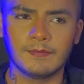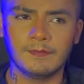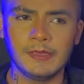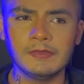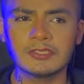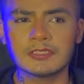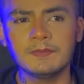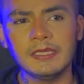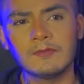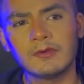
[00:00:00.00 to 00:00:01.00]
maybe just
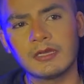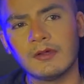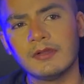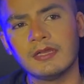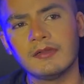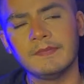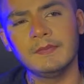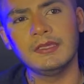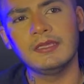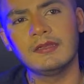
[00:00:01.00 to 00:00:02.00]
being more grounded,
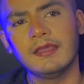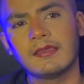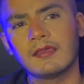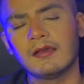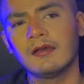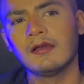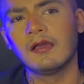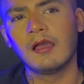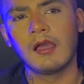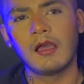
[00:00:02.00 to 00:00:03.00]
maybe taking a
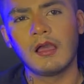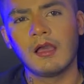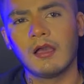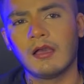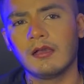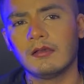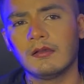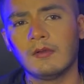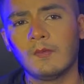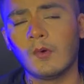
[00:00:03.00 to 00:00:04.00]

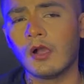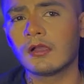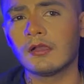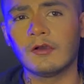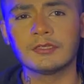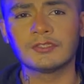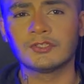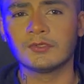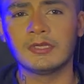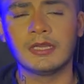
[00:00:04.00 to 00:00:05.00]
walk or a stroll